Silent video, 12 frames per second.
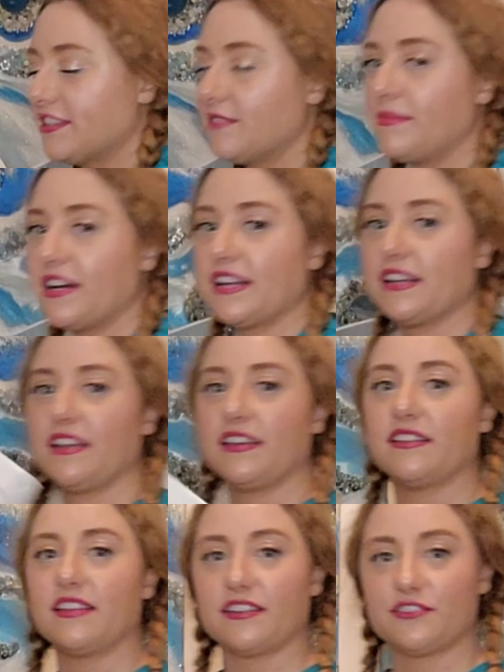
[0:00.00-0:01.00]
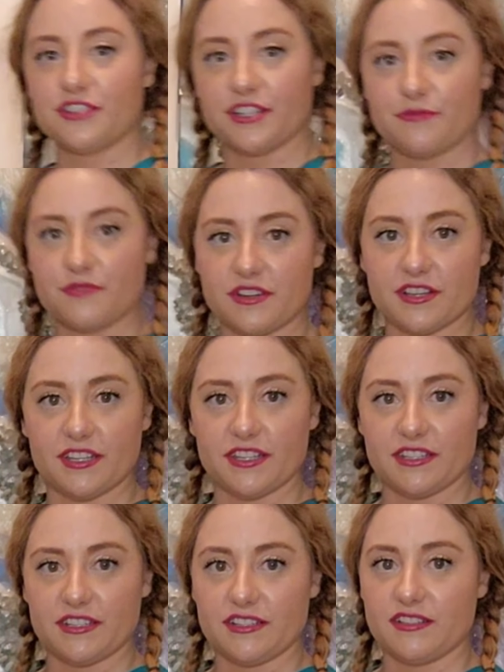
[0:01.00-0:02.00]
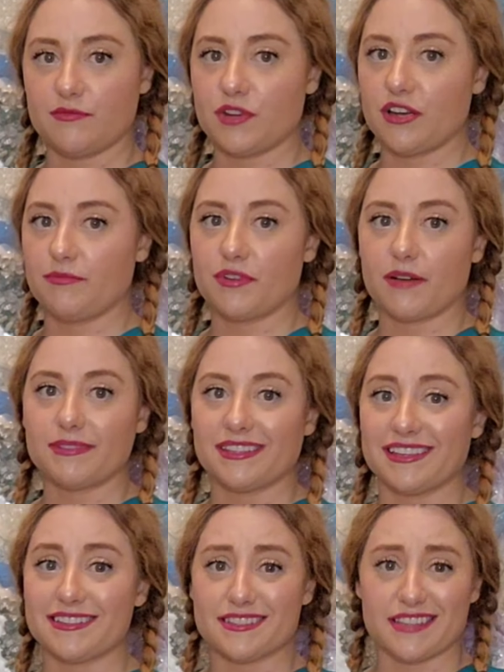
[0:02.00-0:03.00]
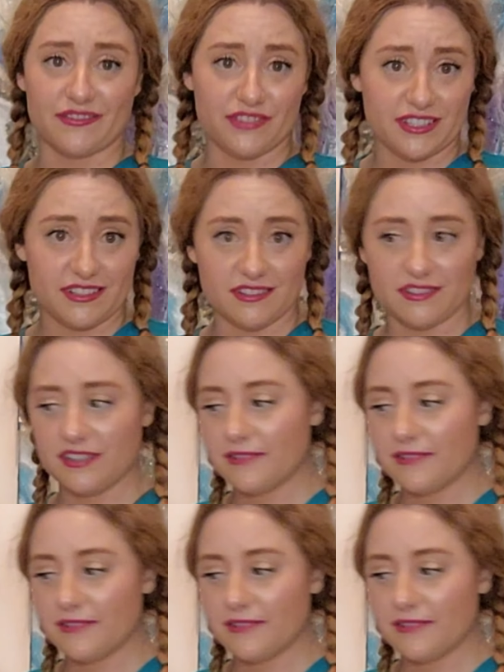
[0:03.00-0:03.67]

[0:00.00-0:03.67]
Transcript: the Body Electric one, probably like 7.